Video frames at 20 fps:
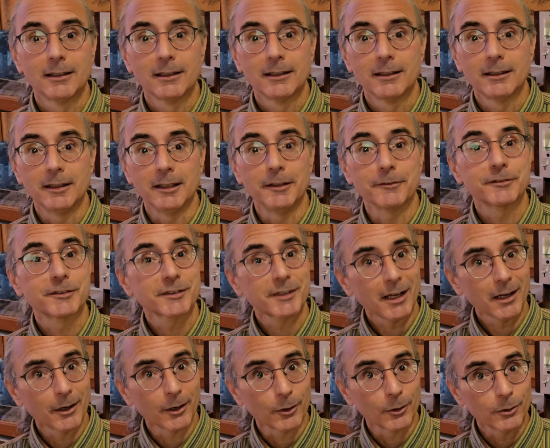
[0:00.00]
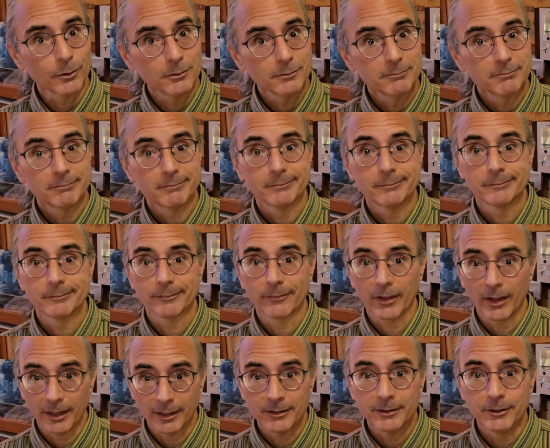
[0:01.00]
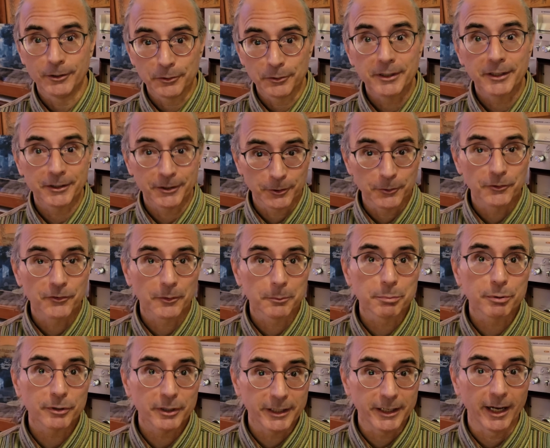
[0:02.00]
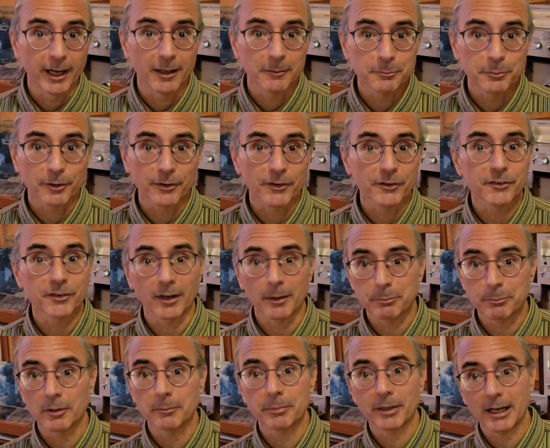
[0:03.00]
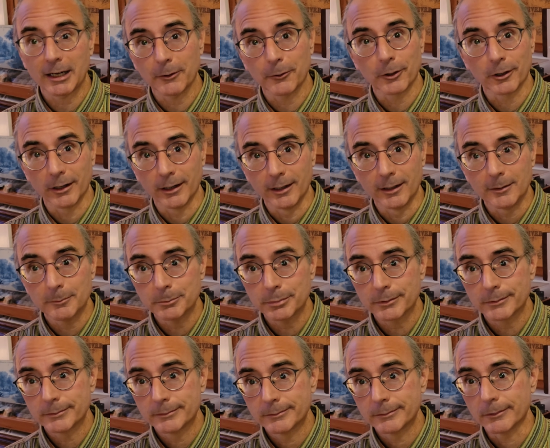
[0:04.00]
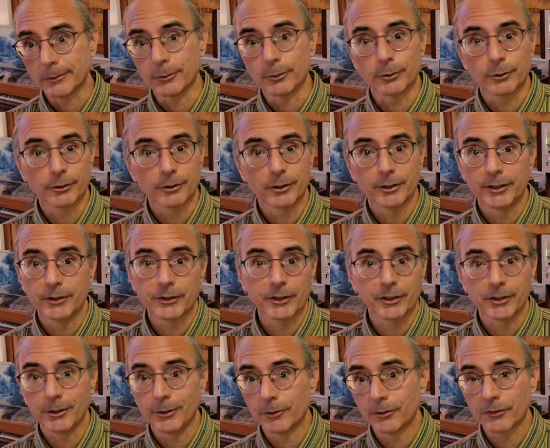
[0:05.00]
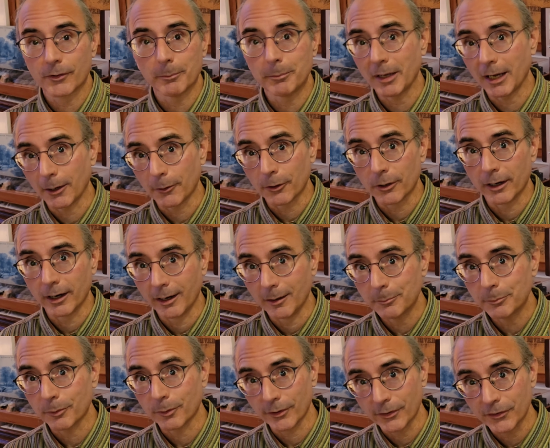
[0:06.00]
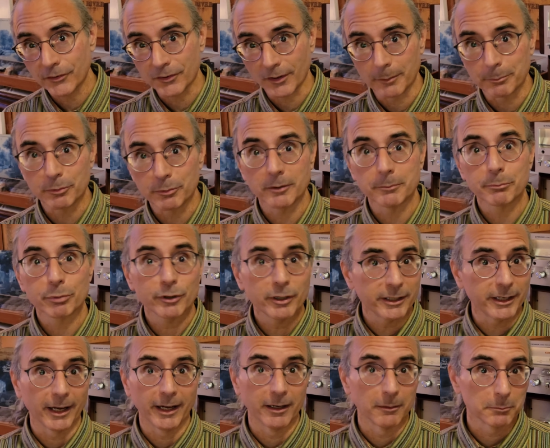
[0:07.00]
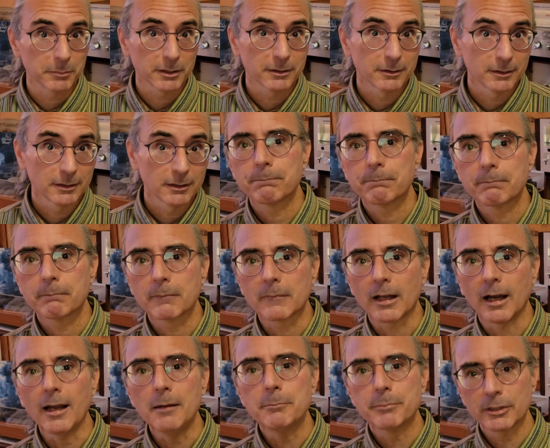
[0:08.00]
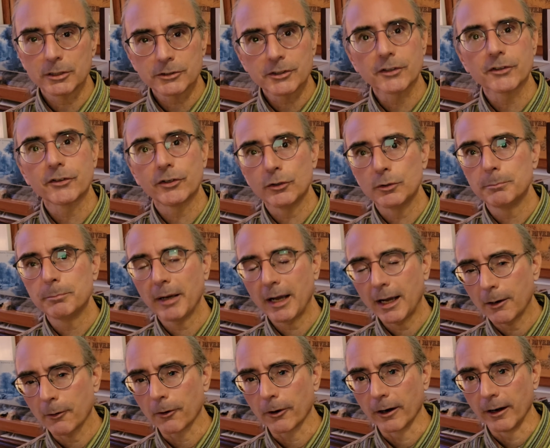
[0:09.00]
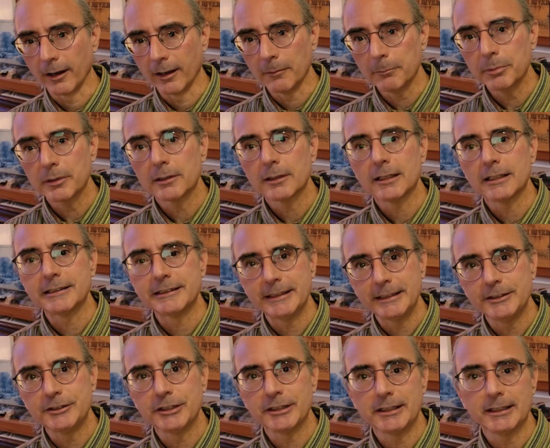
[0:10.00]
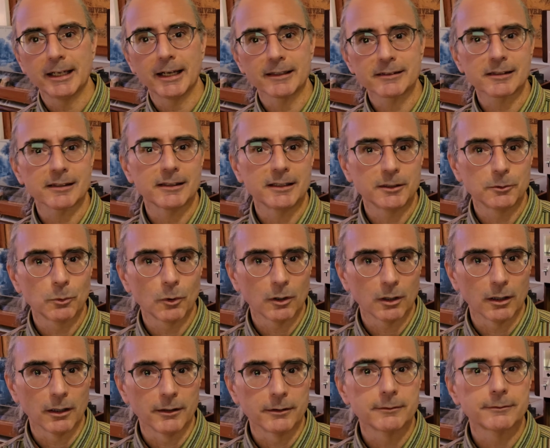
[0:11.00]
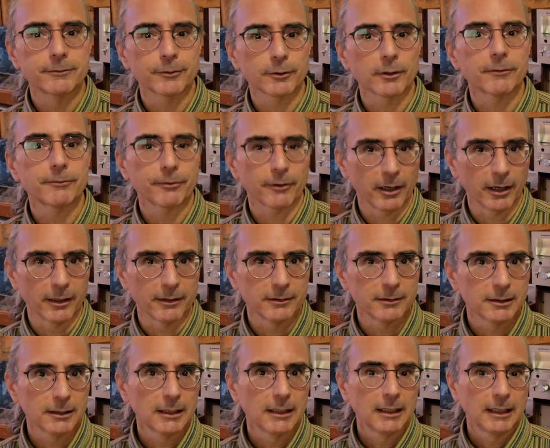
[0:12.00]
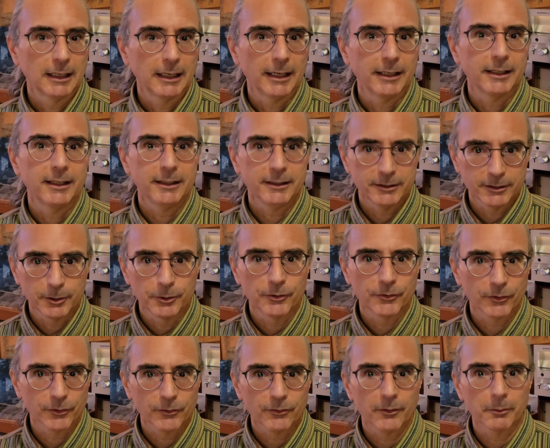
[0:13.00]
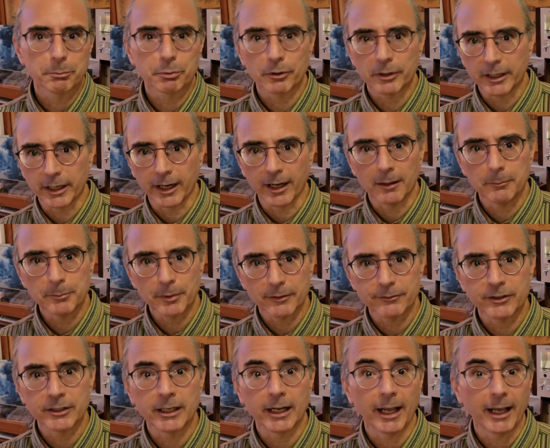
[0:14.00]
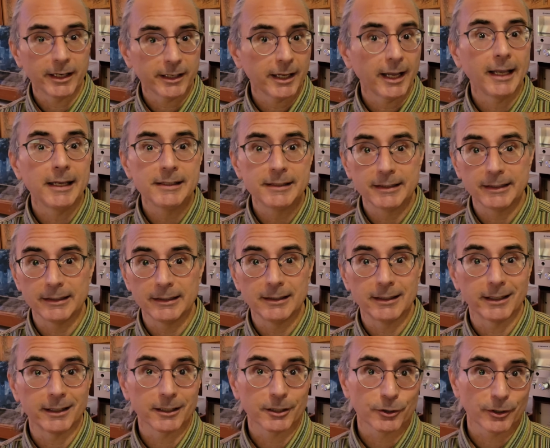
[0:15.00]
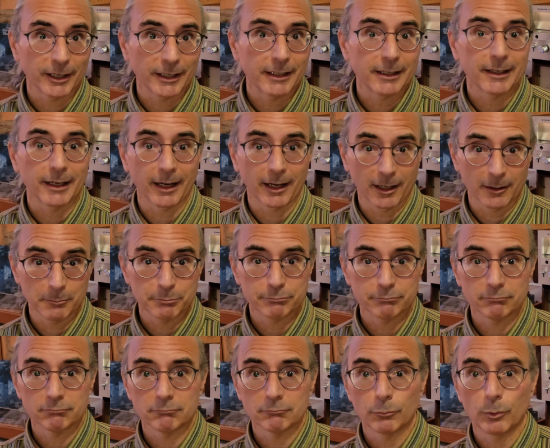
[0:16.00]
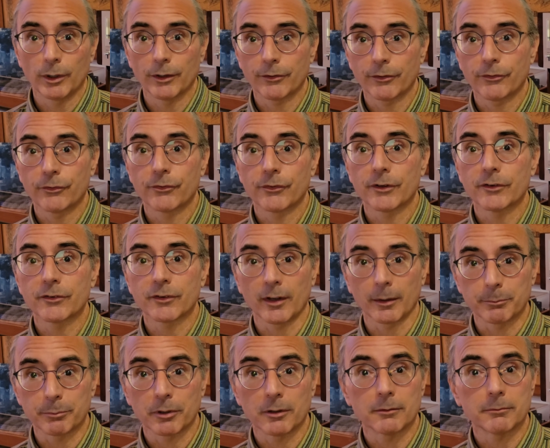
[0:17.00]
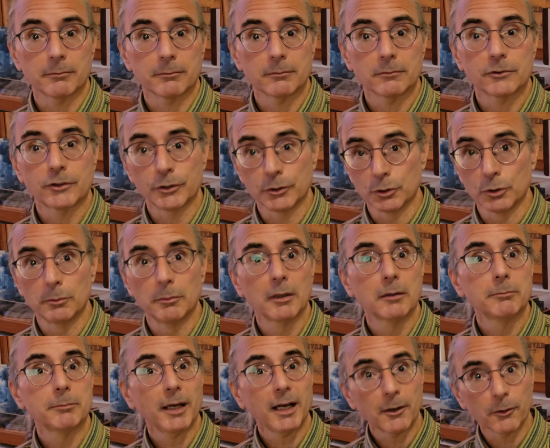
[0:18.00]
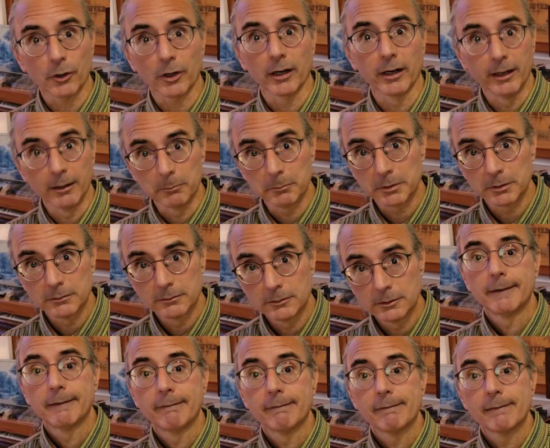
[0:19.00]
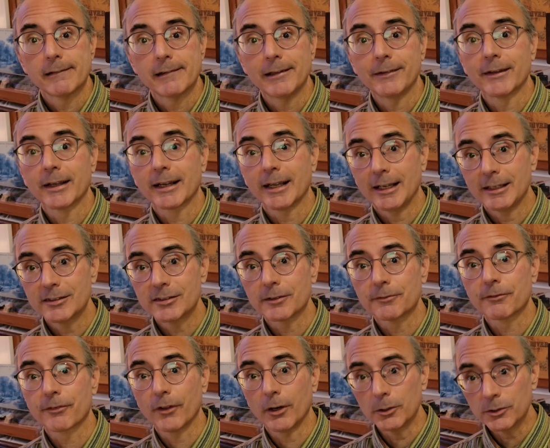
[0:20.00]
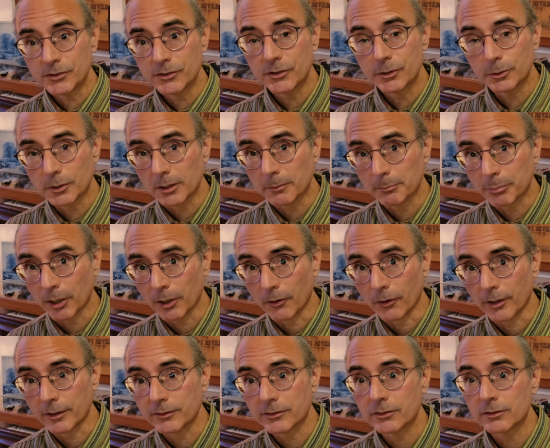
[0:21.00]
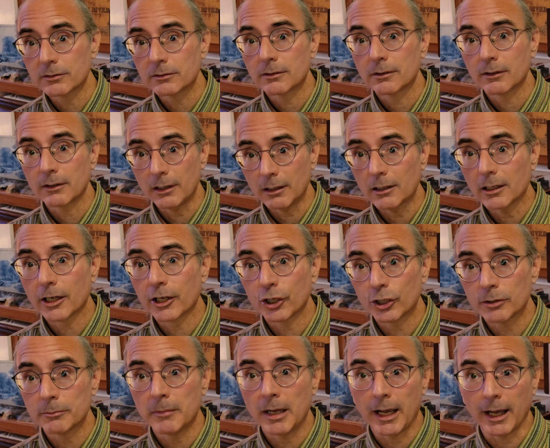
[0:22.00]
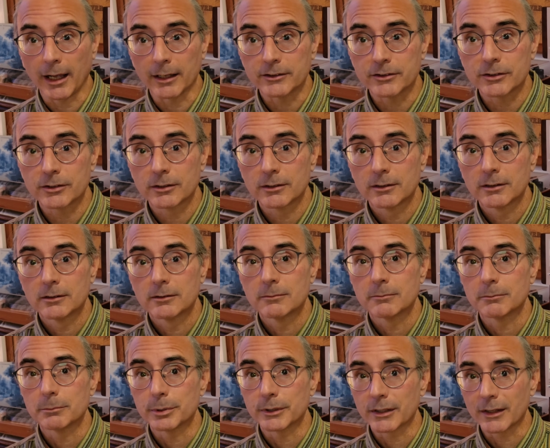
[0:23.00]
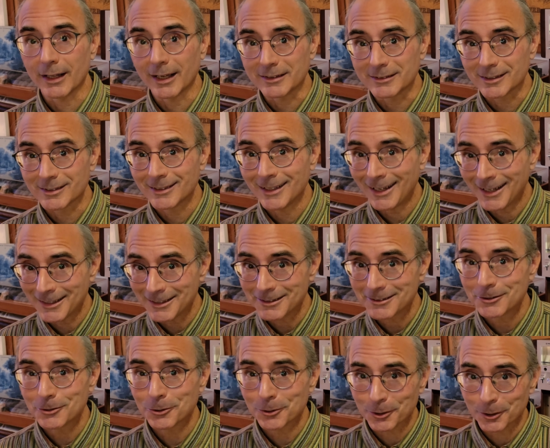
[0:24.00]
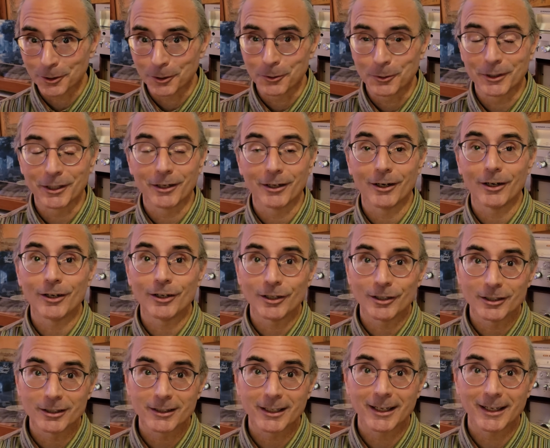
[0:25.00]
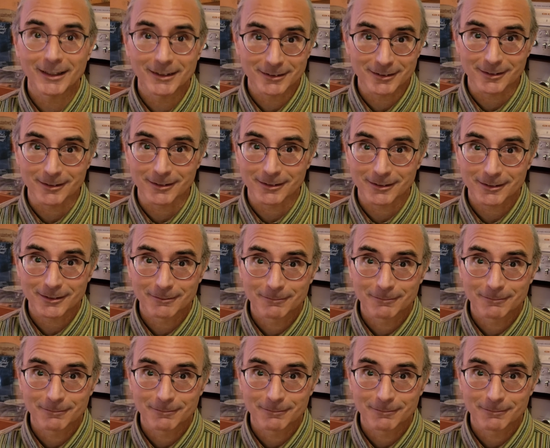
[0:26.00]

If so, then you can use the preamp with a separate power amp, or you can use the power amp with a separate preamp. I built a tube power amp, a DG-SE1, for a friend, and he uses the preamp of an NAD integrated amp with the separate tube power amp. In the case of those two components, they're a good match, but that's not true in all cases.